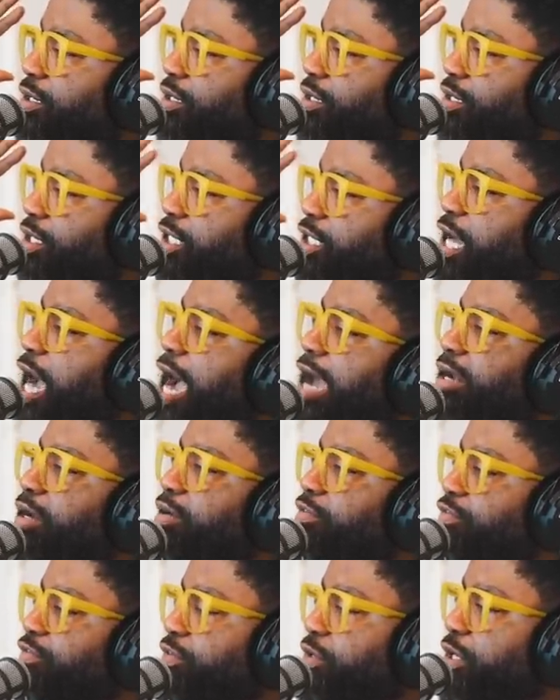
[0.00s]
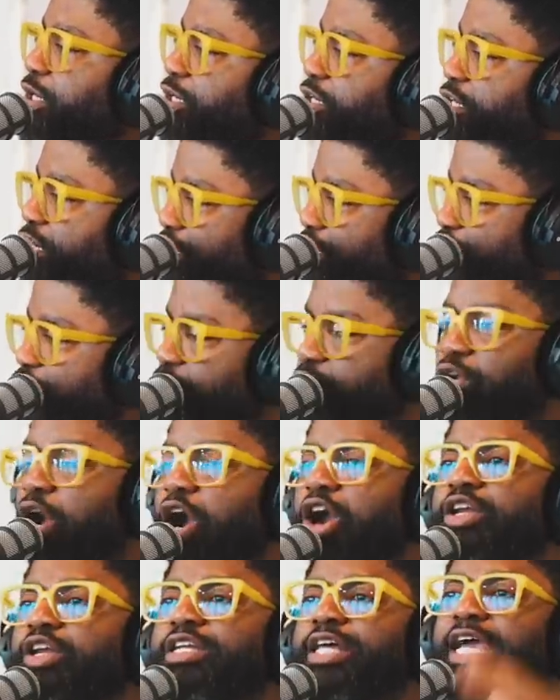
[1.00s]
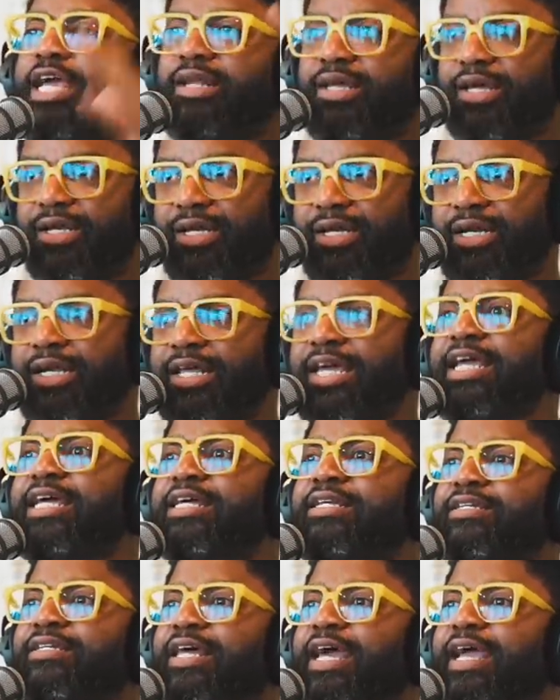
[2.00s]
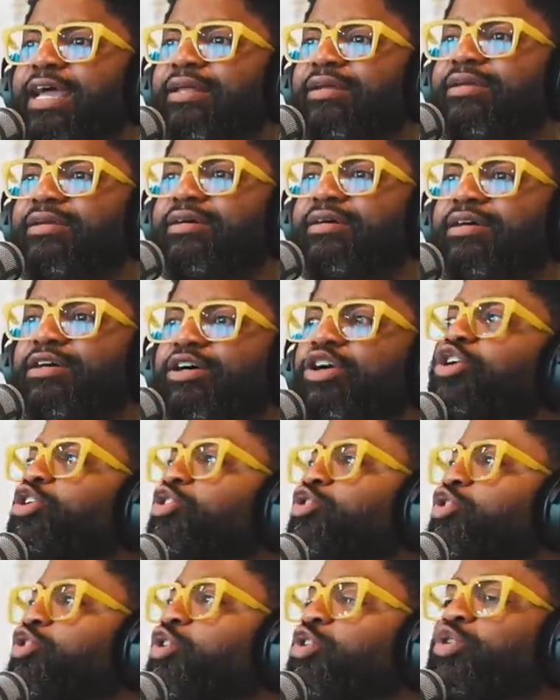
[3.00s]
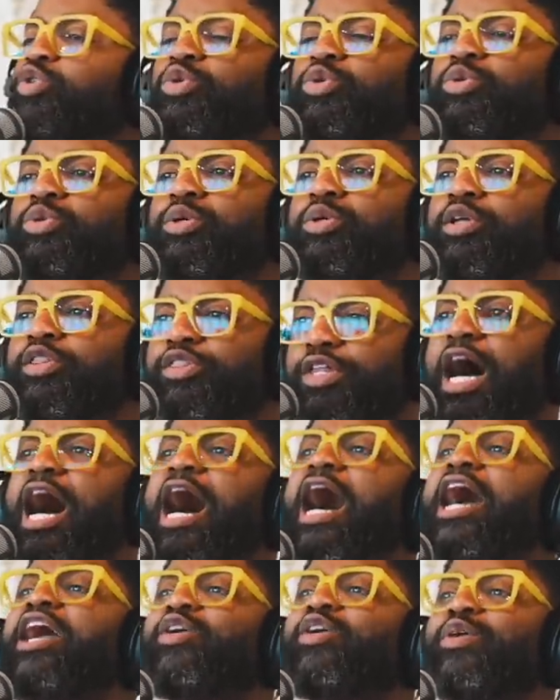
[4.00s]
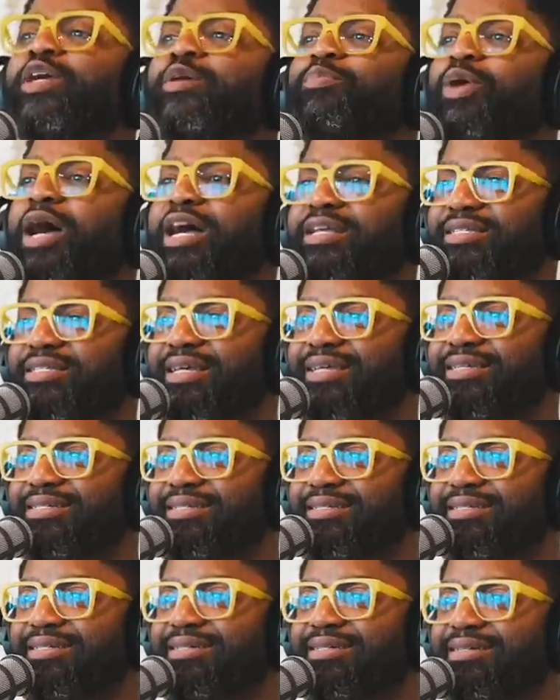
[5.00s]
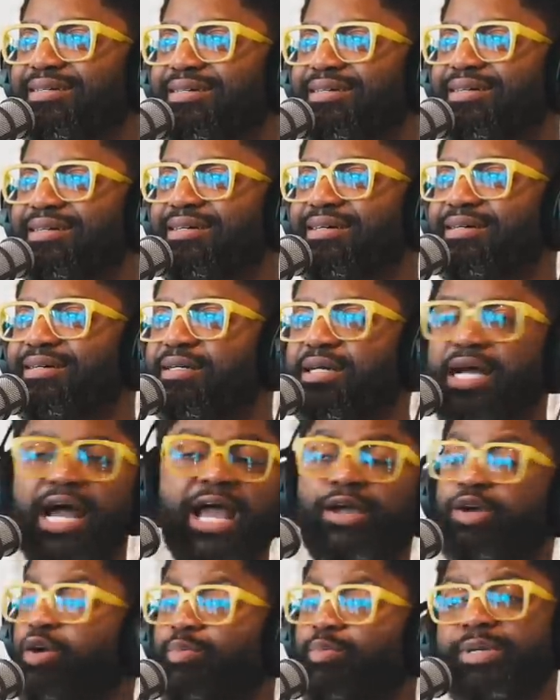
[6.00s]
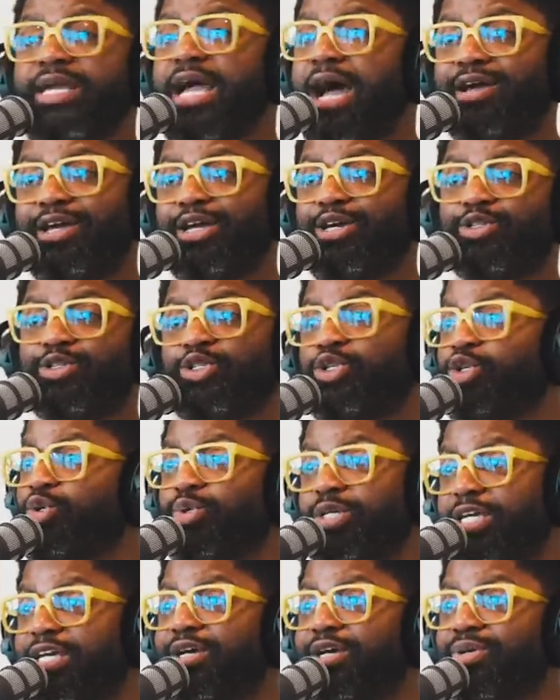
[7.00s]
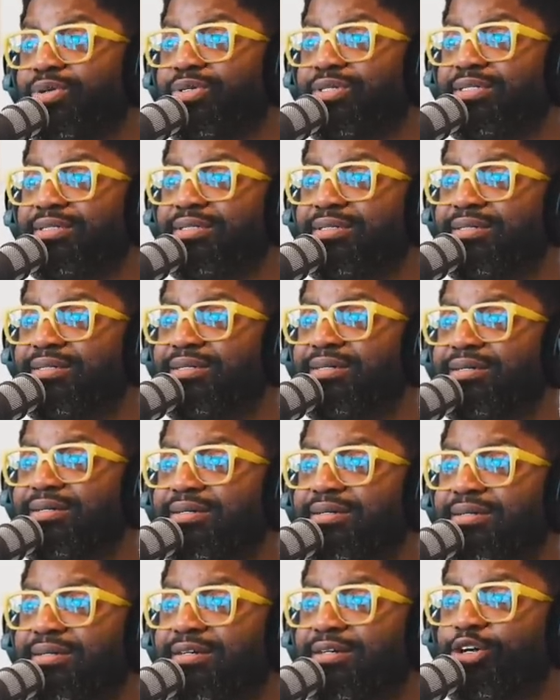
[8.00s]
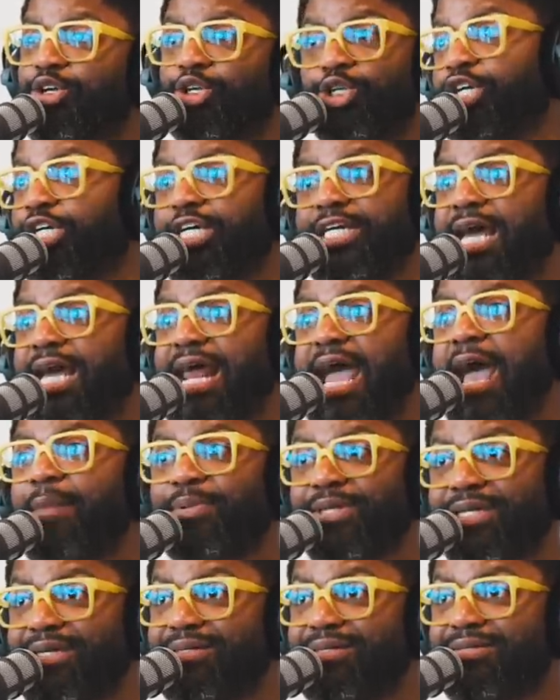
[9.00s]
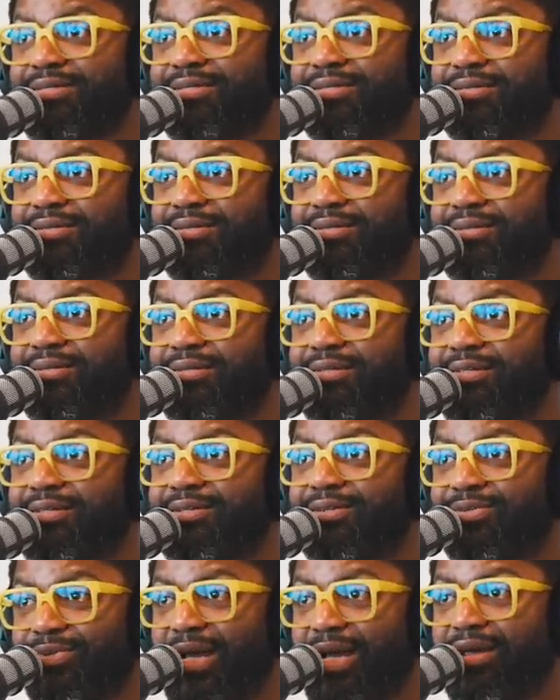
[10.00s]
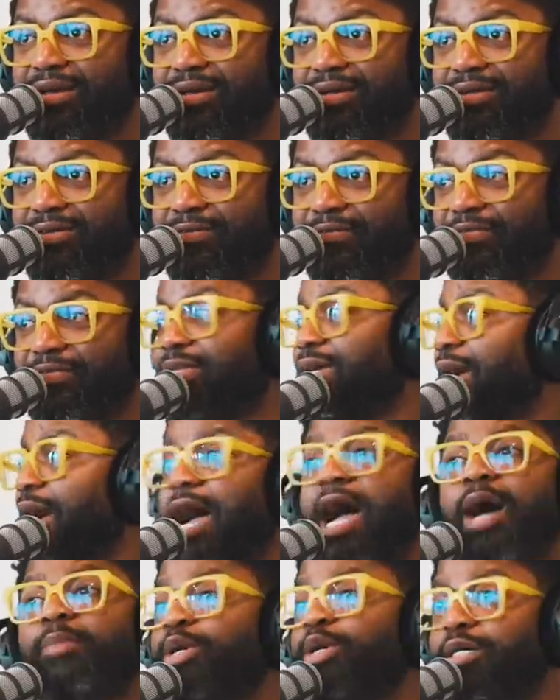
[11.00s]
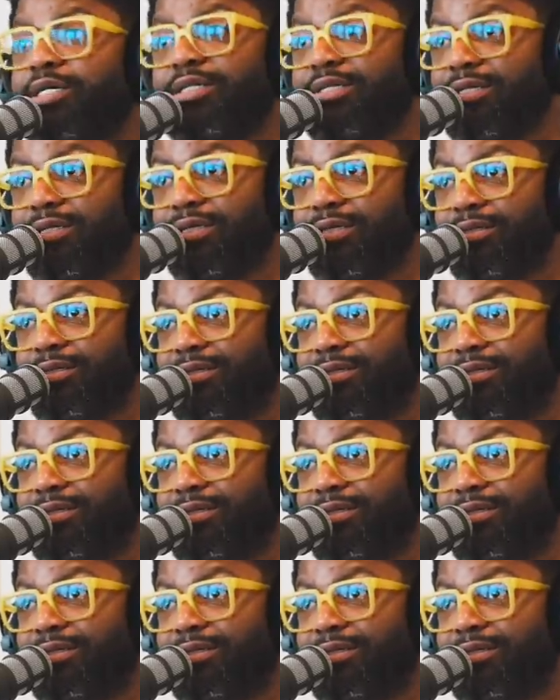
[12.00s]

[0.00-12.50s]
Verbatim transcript: kind of a, a start date and an end date to the hiring process. Right. I ain't gonna be out here two years right. looking at applicants, right. right? I'm good looking.